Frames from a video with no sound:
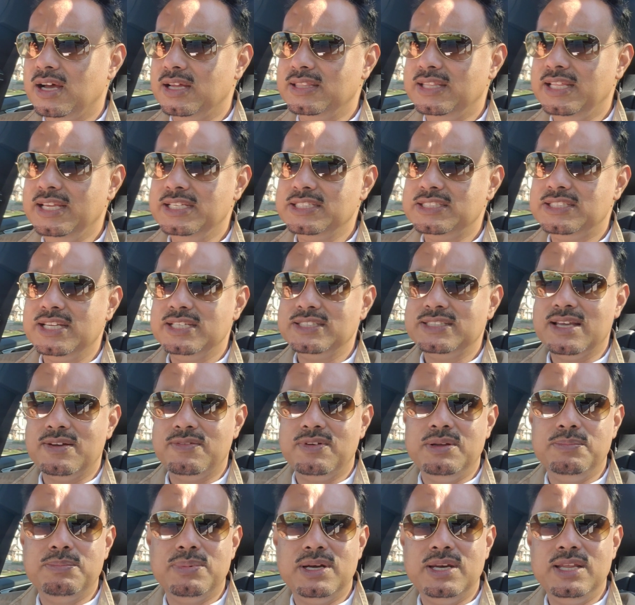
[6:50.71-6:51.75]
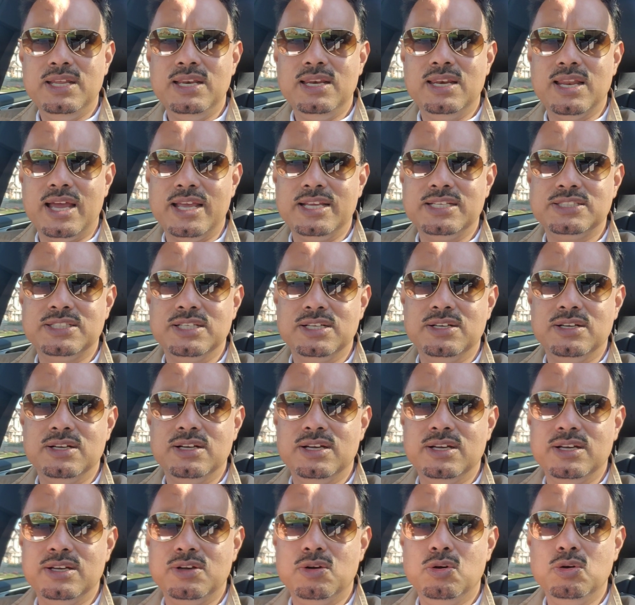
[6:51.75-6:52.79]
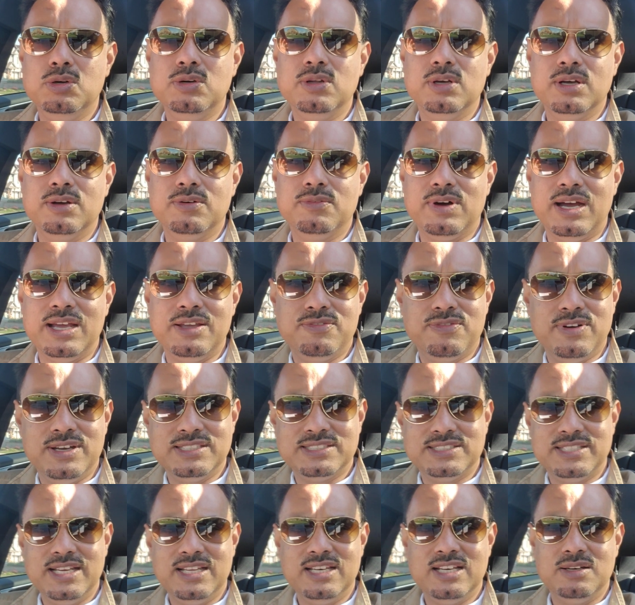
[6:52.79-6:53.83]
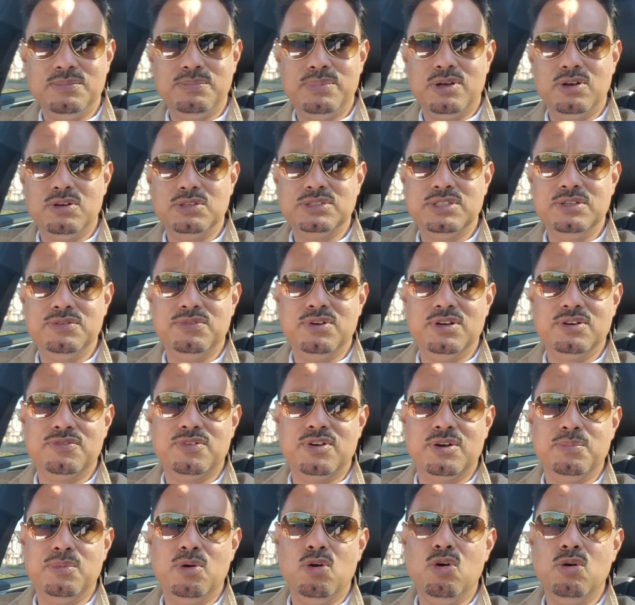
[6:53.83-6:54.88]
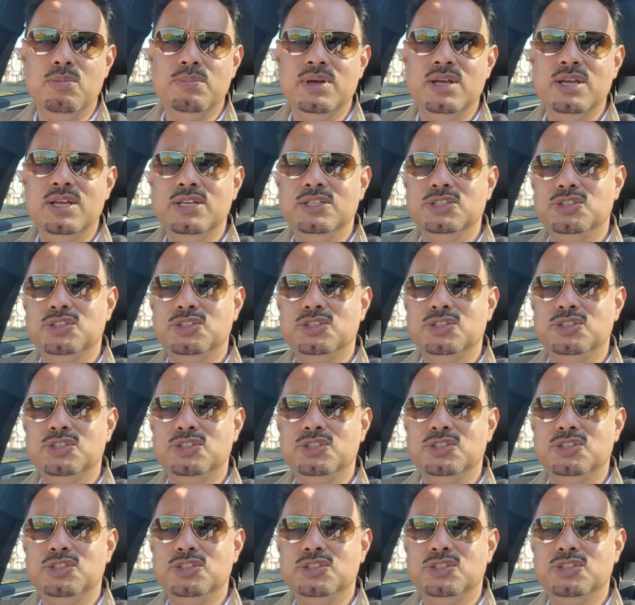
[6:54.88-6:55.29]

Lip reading: these days everybody likes a good Wi-Fi signal because they work from home.